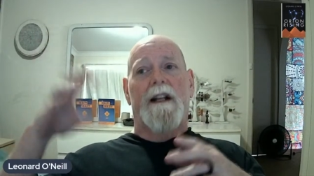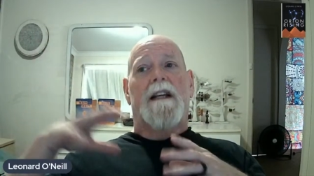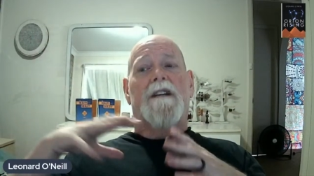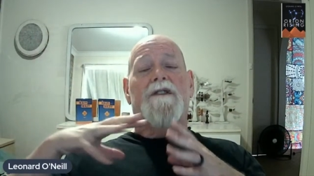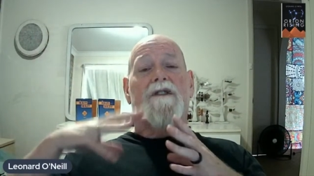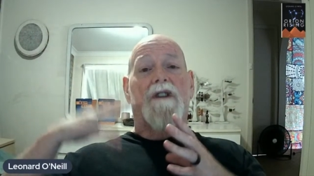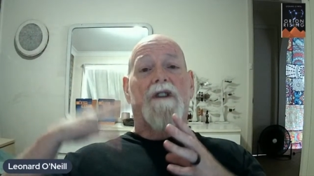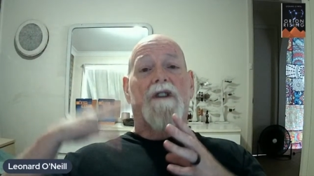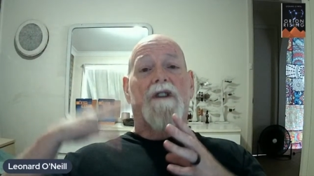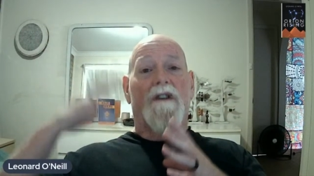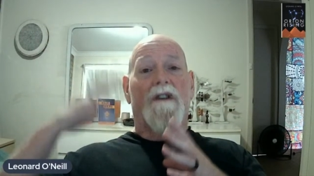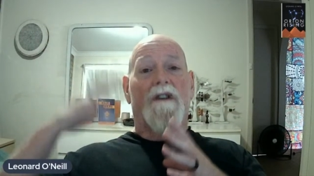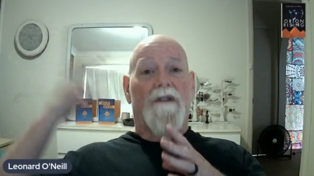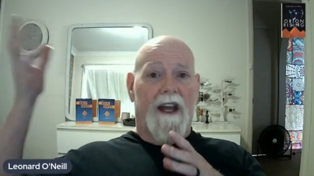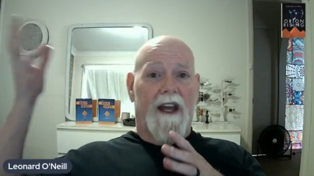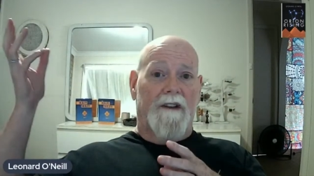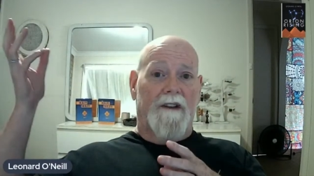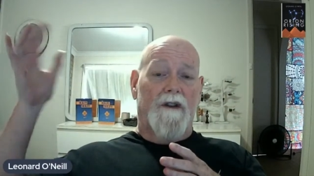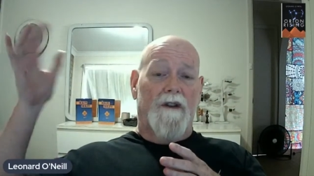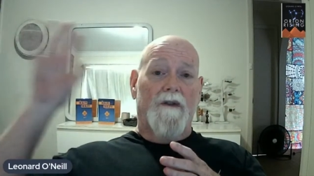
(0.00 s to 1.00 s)
So
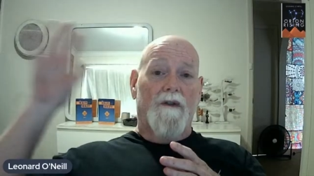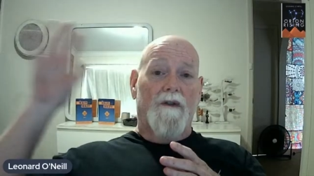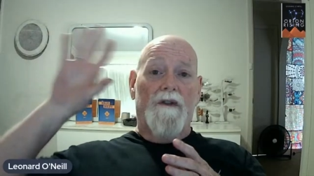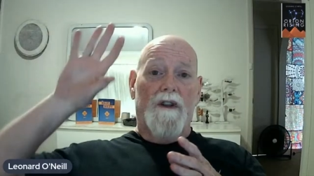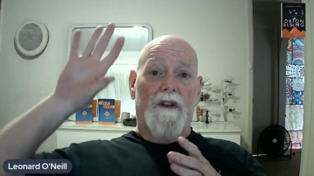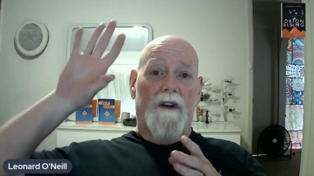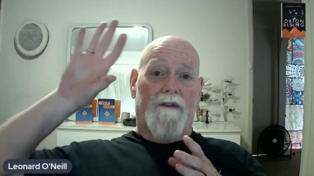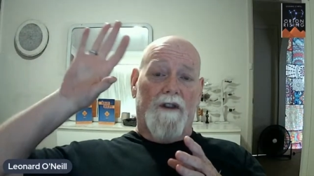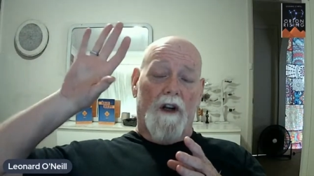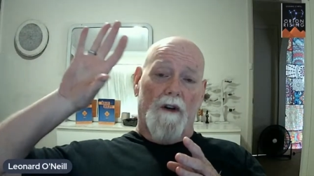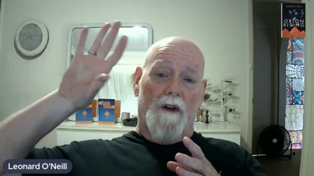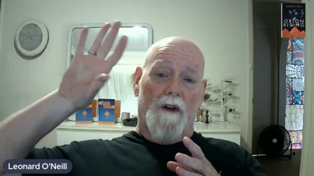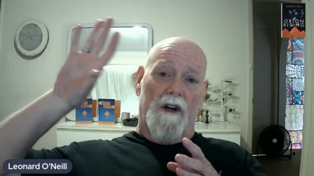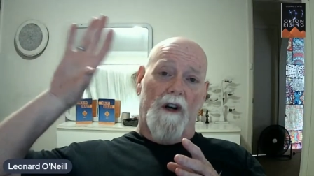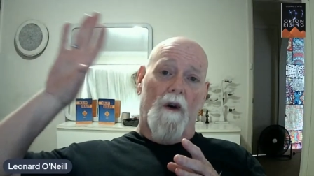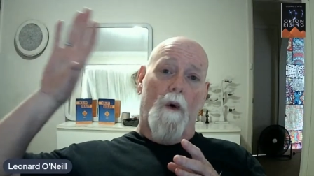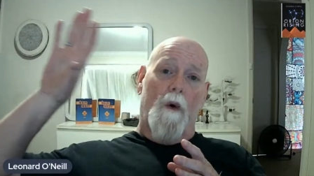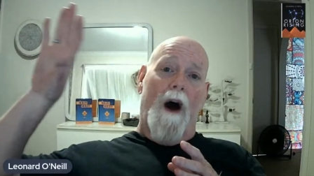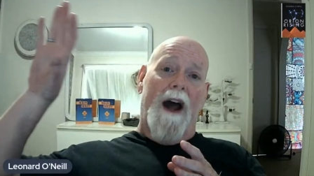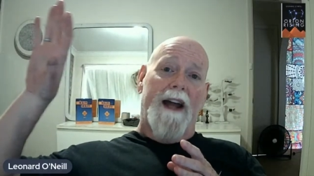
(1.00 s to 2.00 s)
then you have to learn to
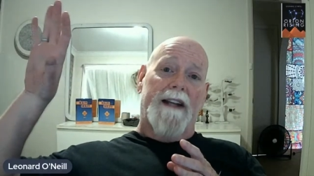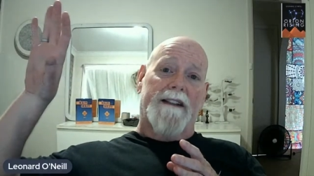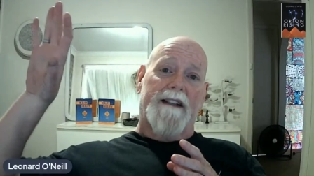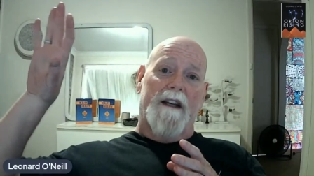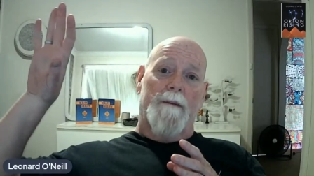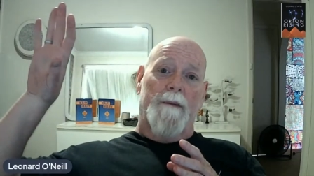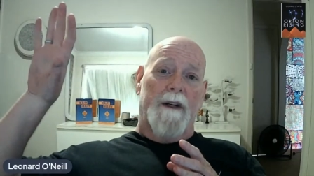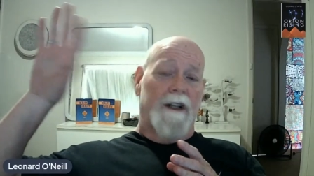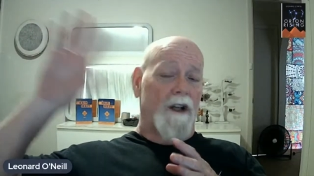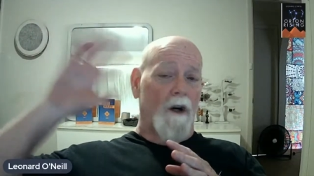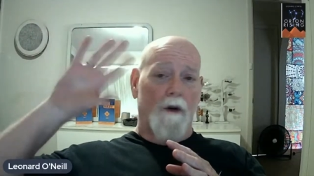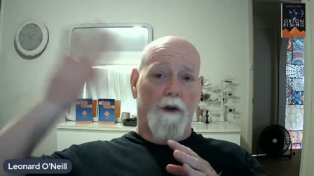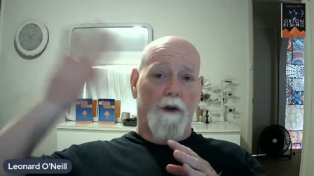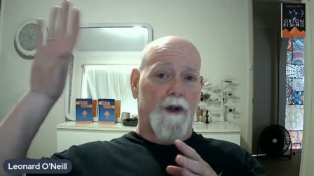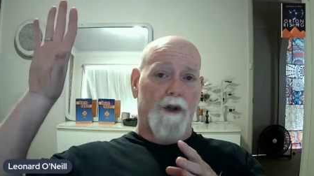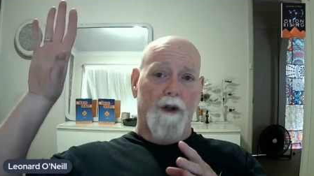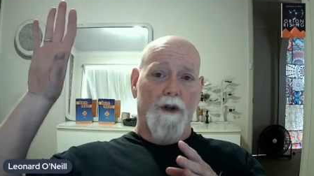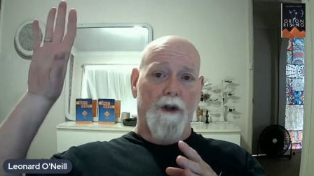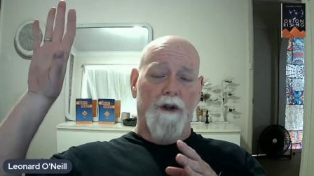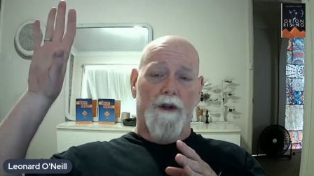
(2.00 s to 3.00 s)
quiet them and go,
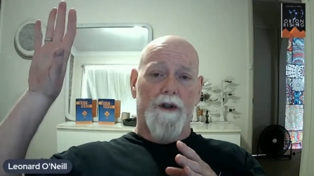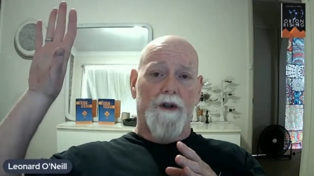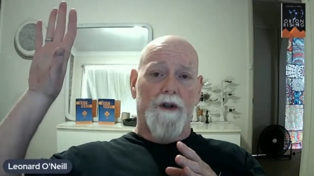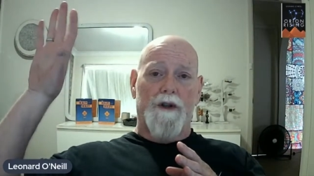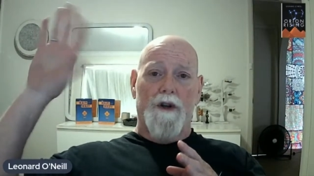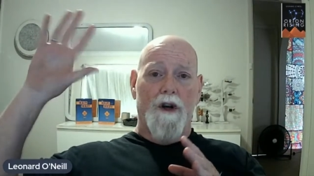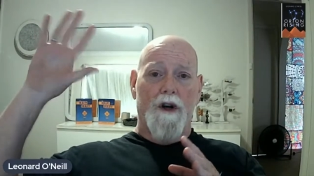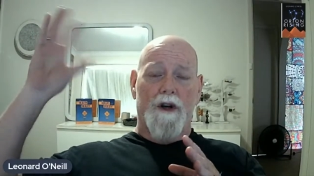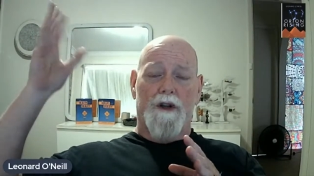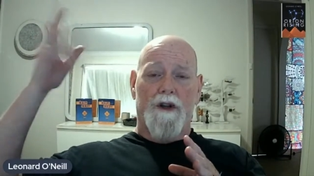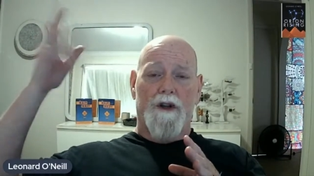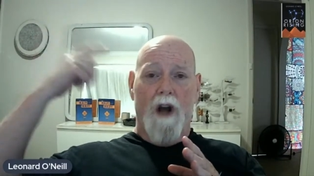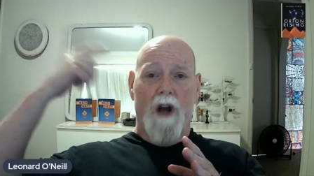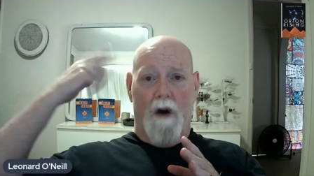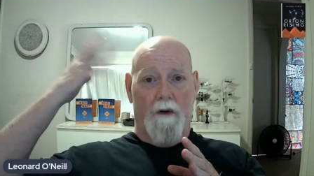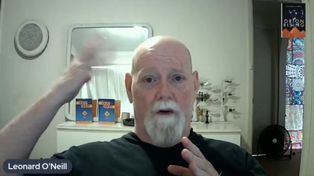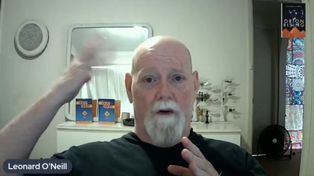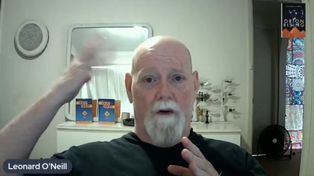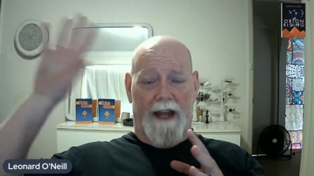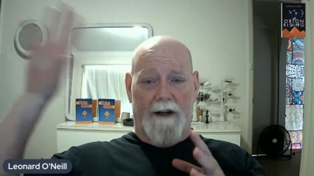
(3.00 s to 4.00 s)
shush,
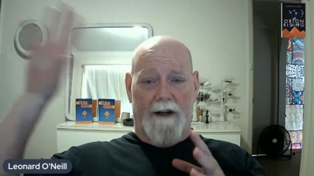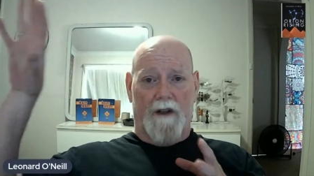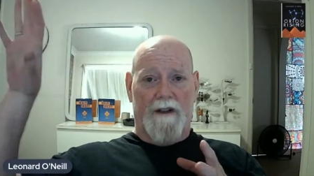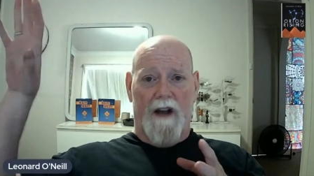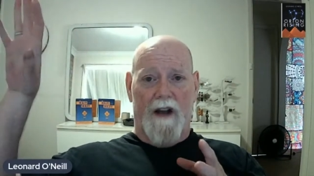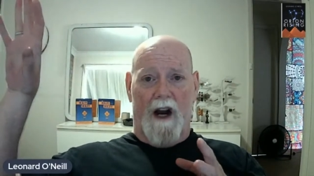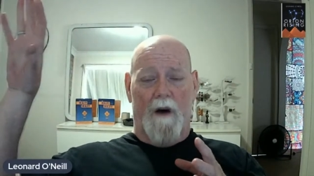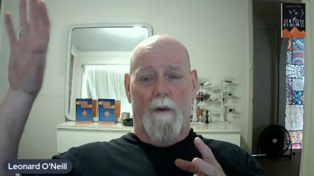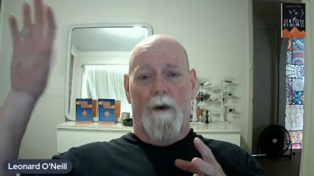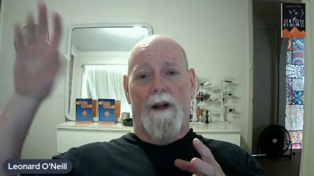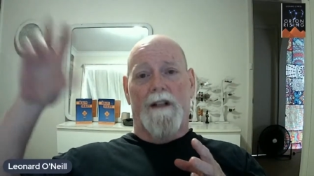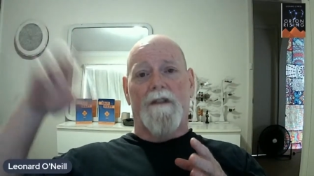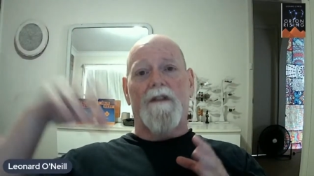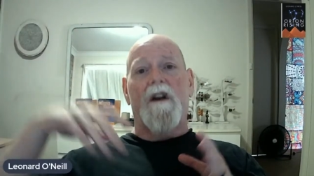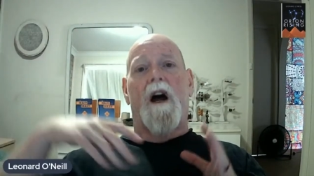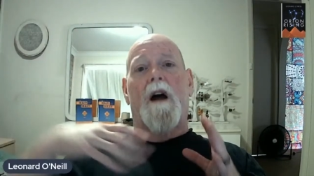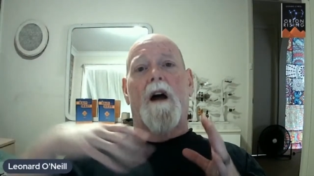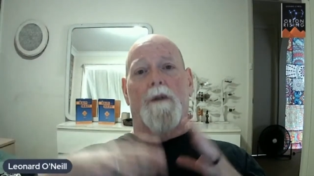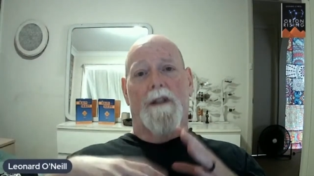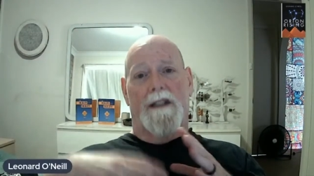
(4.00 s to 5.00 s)
no, you can't all talk at once.
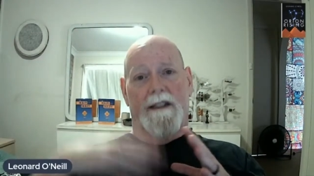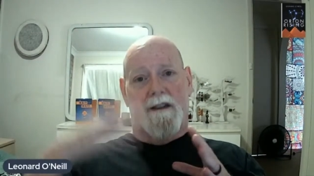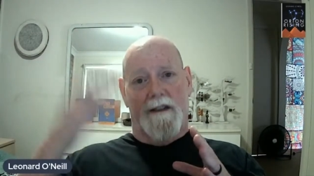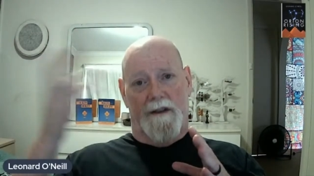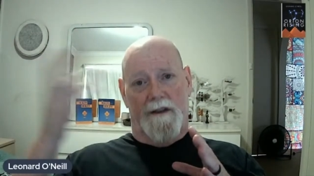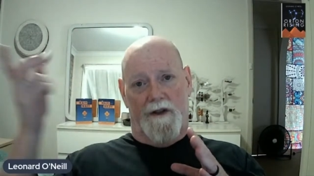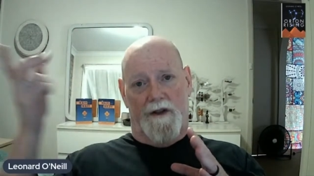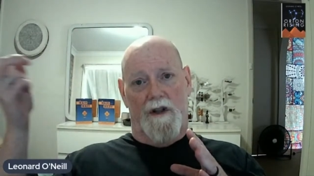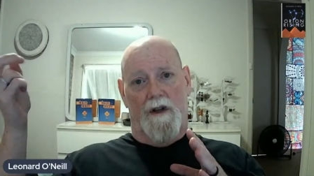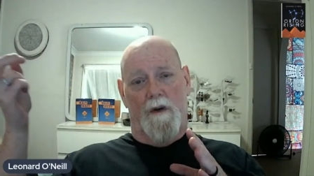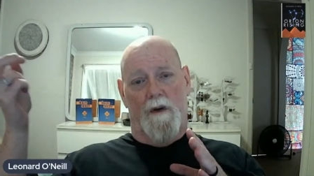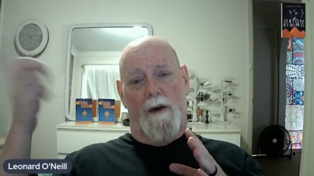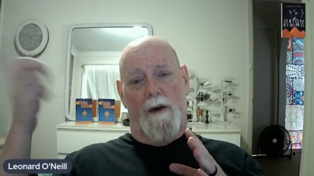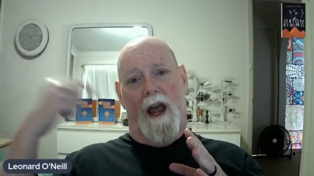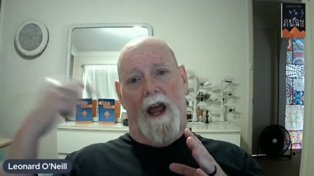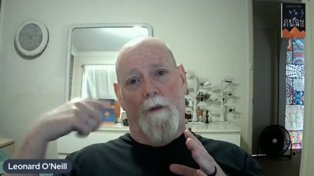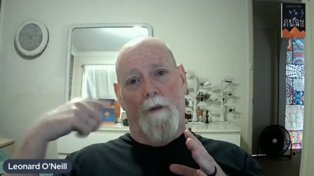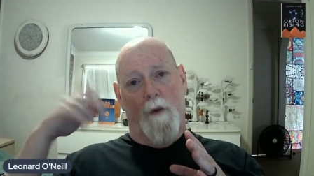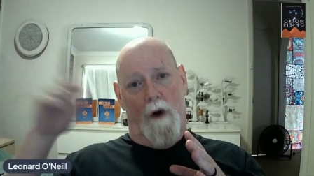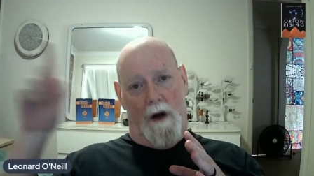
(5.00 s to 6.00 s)
I will listen to you when
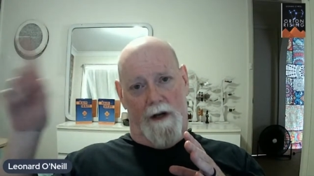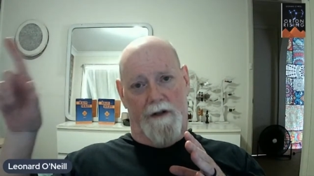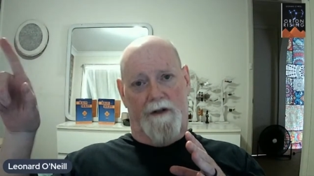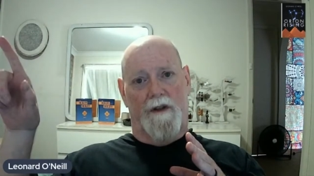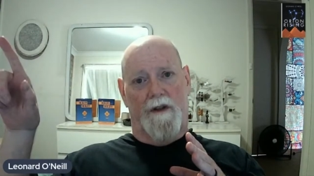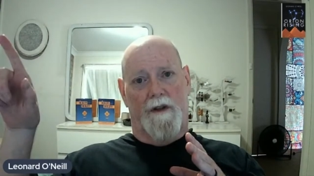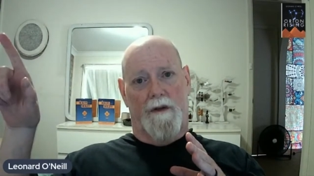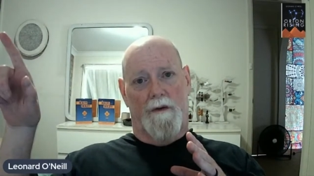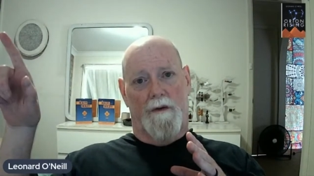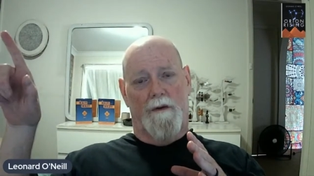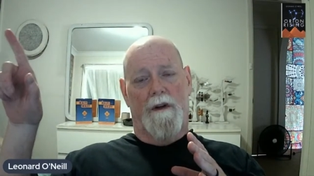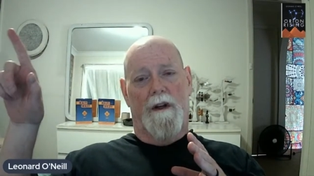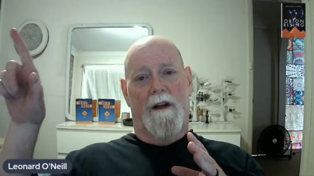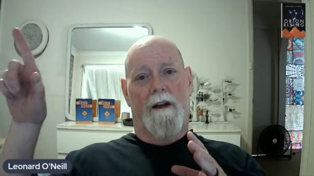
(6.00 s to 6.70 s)
I want to.